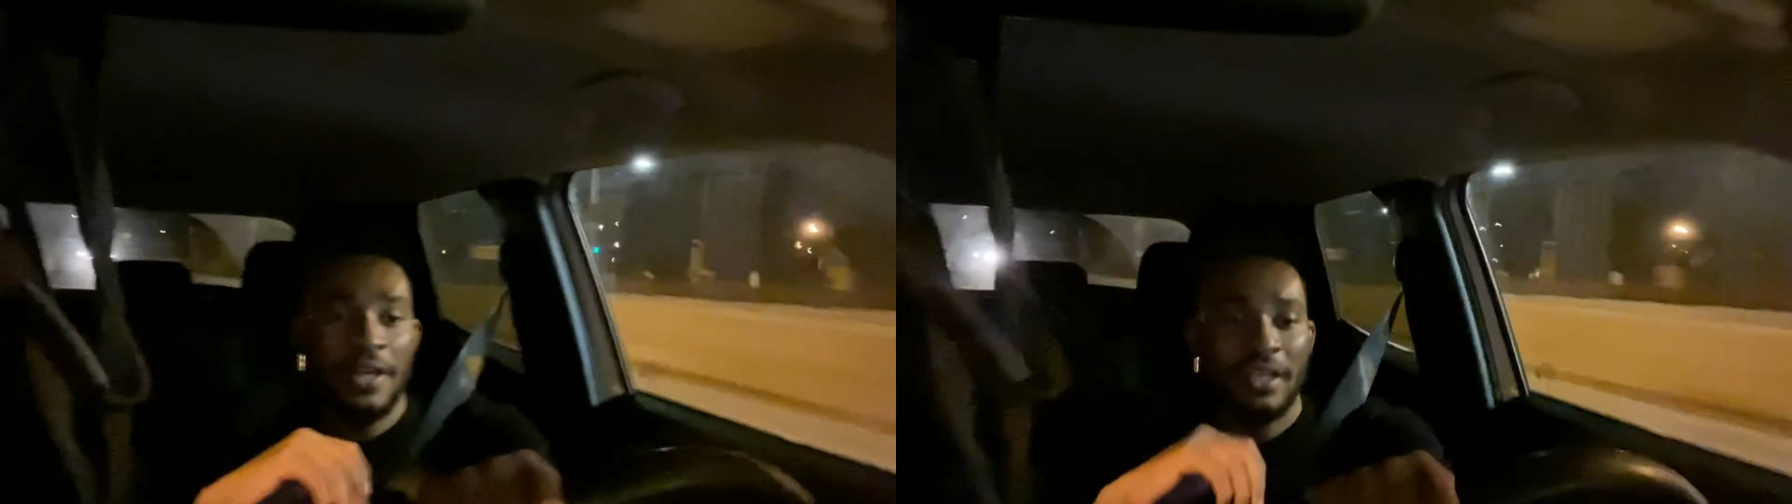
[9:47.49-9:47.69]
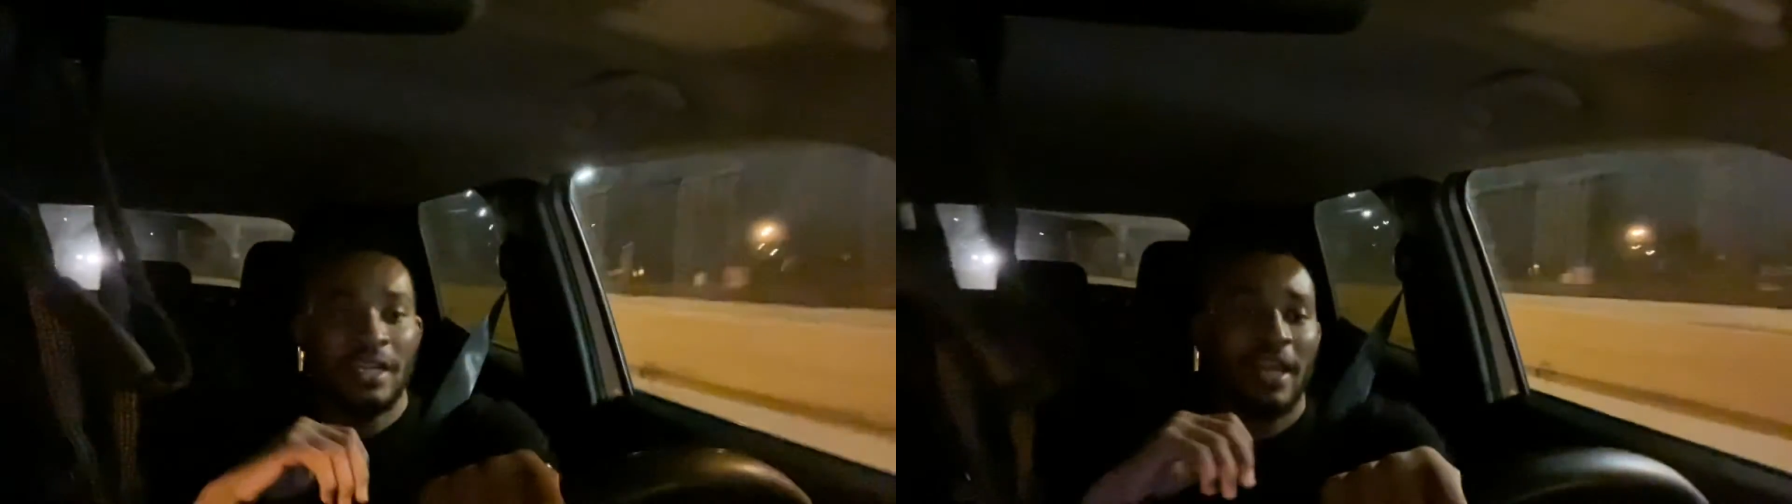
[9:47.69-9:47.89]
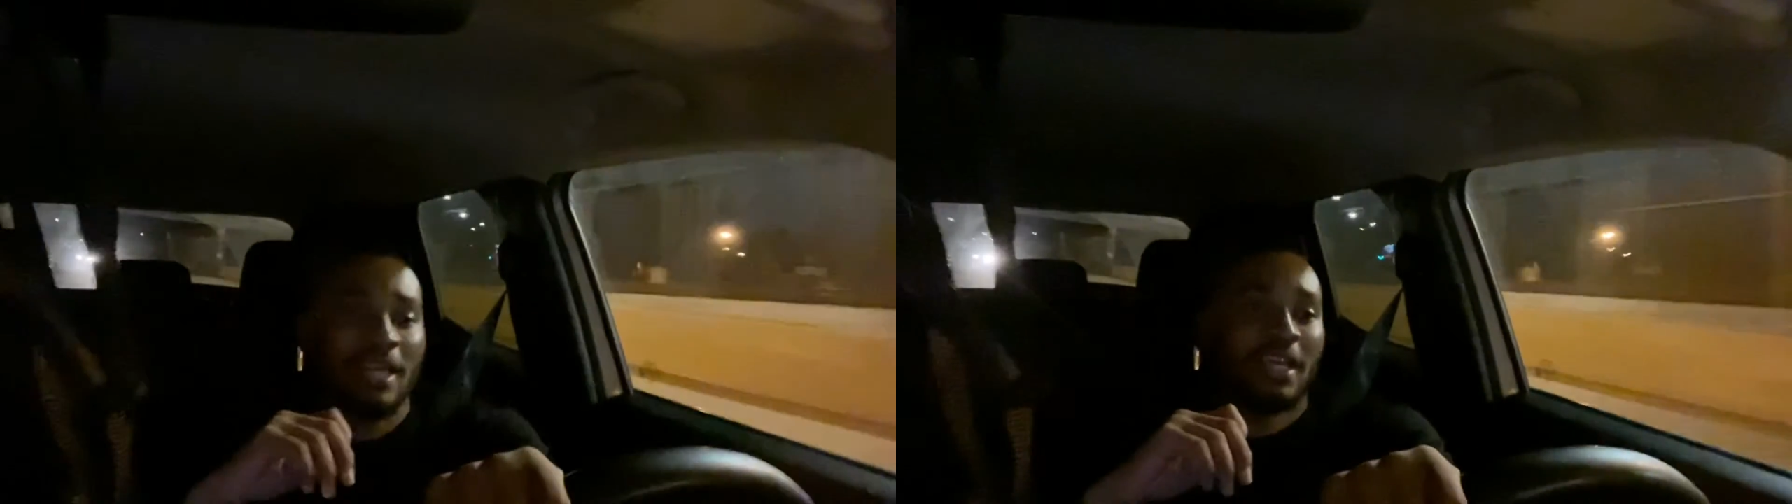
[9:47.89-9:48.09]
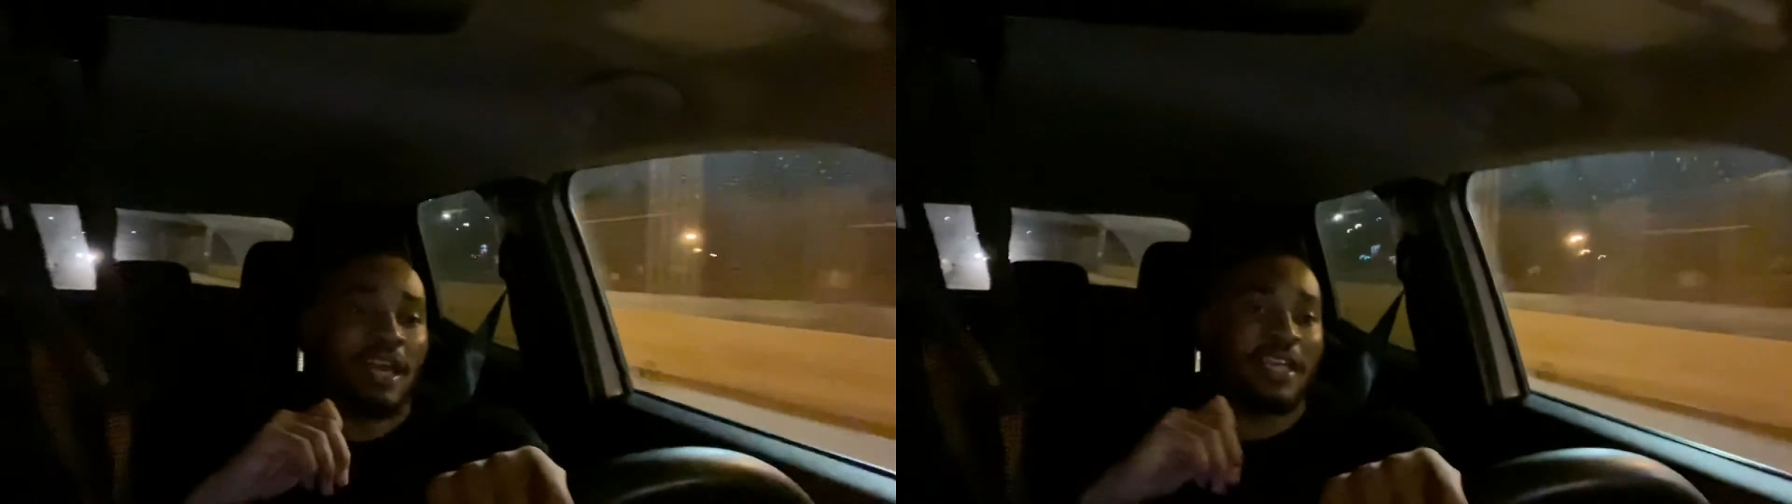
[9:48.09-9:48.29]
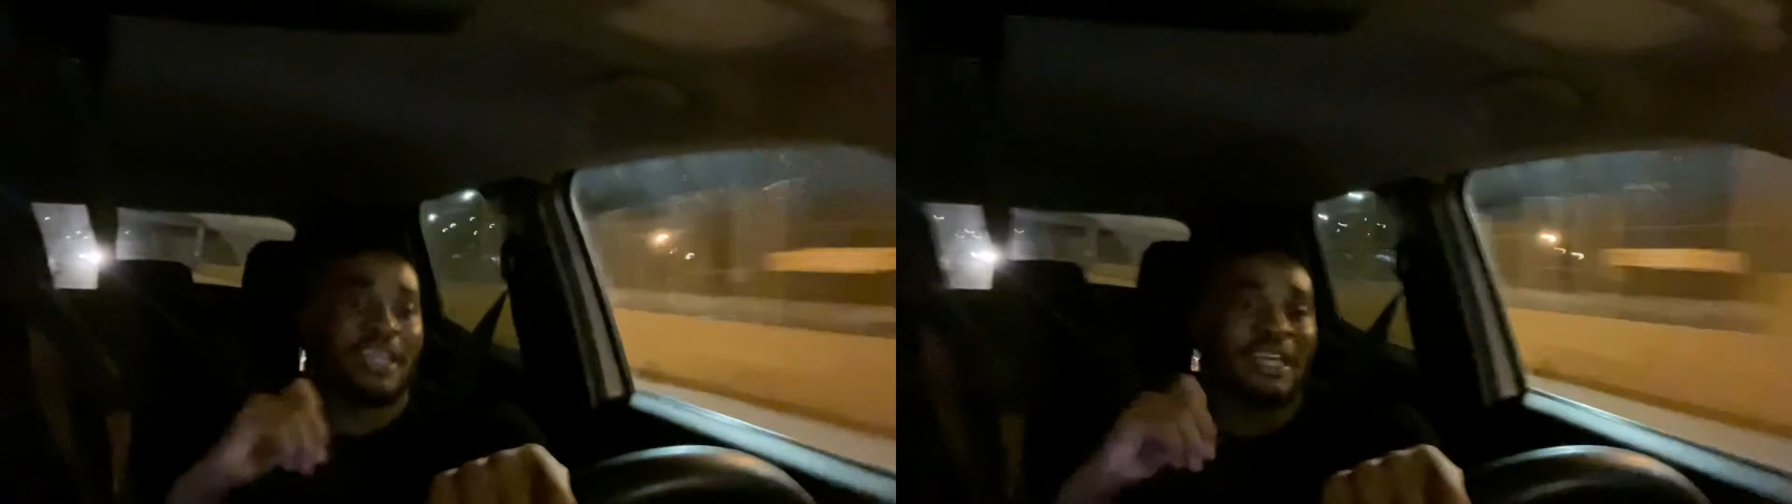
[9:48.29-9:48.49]
And
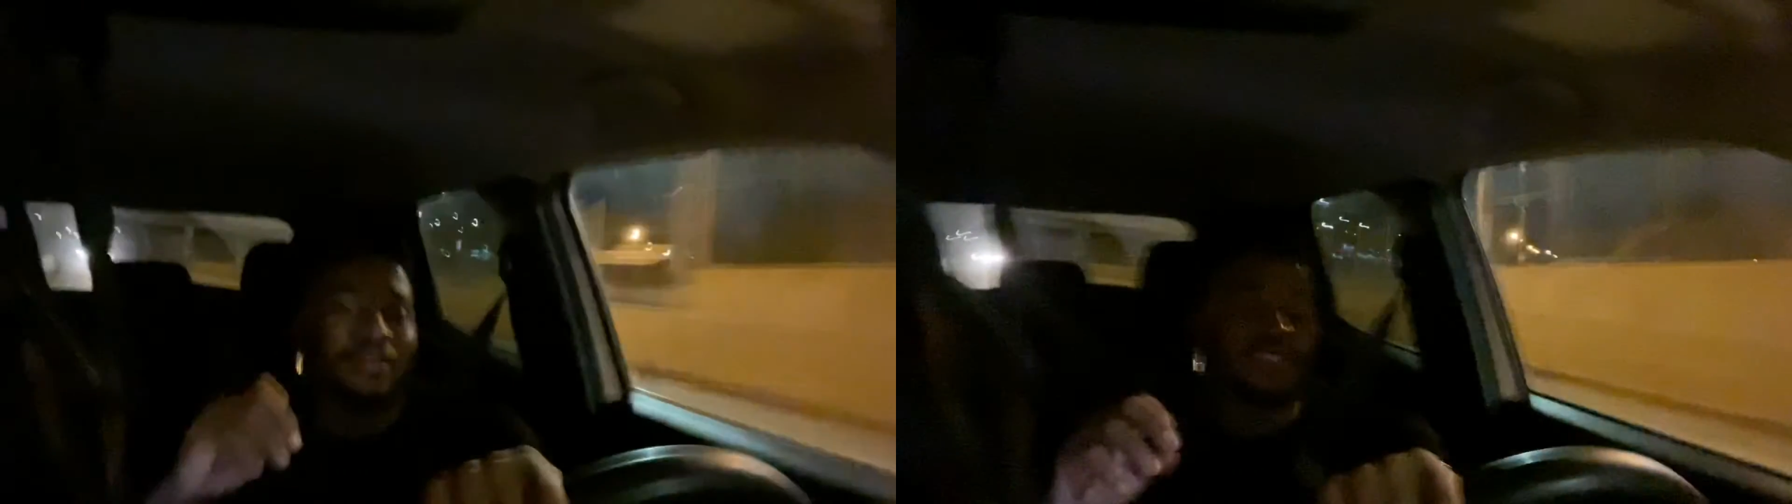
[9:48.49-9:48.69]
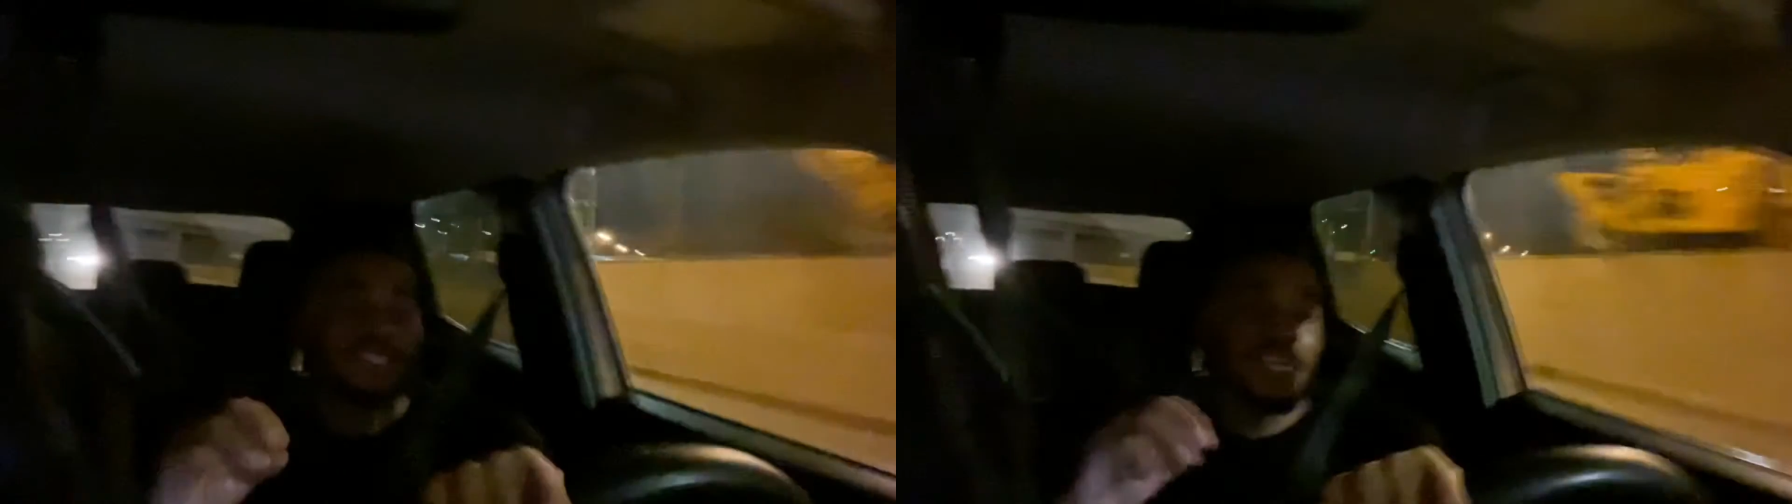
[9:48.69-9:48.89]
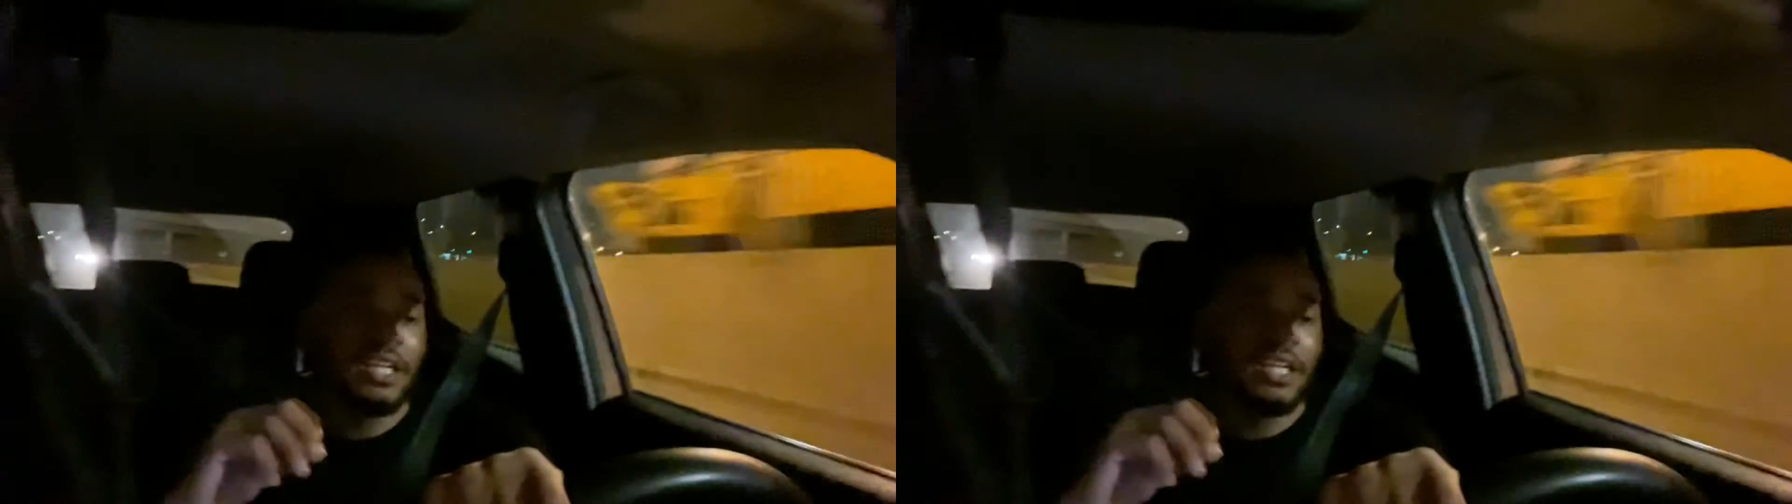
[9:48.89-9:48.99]
he, he even said,